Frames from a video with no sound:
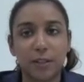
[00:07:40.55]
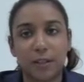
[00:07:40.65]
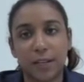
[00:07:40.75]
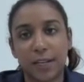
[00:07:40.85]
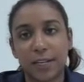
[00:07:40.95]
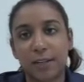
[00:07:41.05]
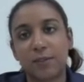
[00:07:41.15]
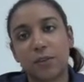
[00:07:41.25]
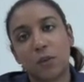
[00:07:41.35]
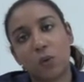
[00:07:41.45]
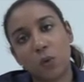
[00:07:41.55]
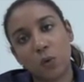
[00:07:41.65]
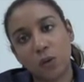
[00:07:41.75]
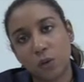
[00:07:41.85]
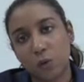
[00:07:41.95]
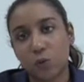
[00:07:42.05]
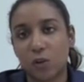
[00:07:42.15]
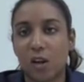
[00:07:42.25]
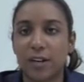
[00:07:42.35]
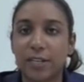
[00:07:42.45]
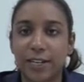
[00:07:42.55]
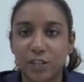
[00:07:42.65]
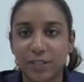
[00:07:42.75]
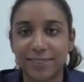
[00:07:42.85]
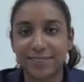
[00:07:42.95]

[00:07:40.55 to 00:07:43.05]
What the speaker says: negative, or neutral connotation?